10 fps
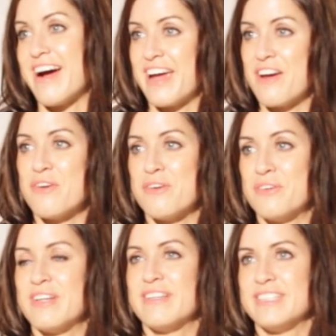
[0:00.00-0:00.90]
I
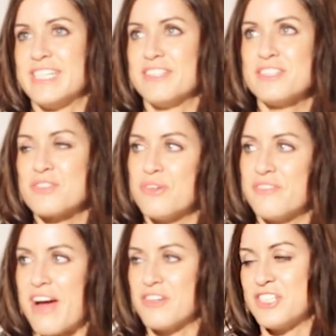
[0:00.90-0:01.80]
own the Teelin School
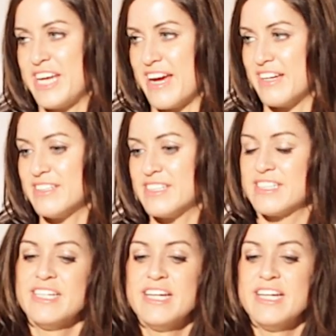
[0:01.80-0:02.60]
of Irish Dance,